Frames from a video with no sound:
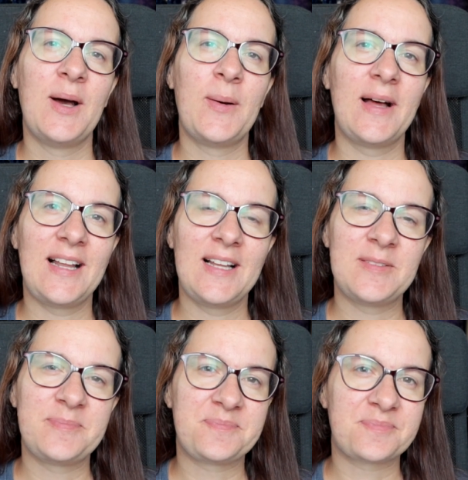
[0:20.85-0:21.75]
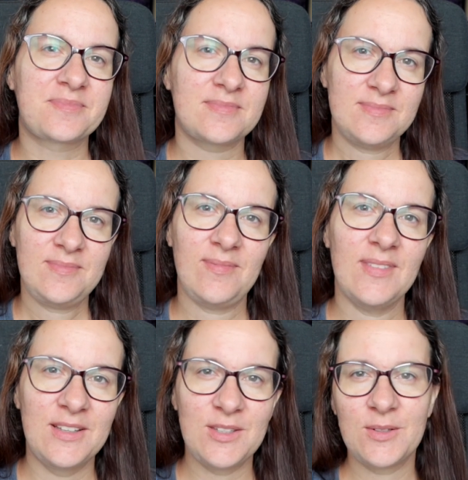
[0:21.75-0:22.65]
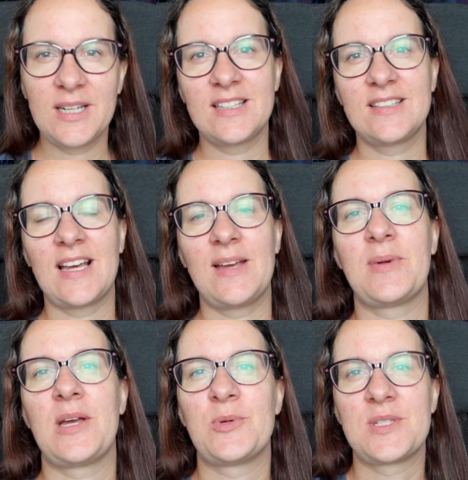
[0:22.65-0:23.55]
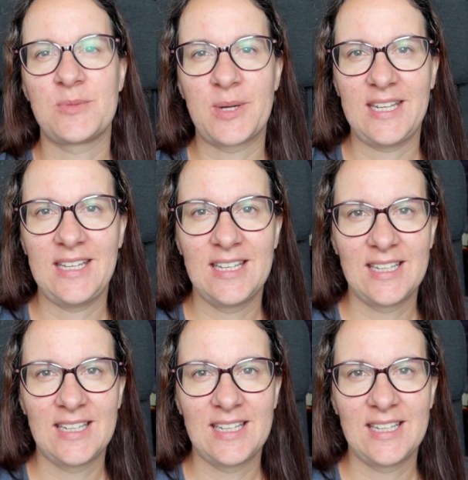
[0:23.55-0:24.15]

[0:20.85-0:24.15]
Well, during the time I was away,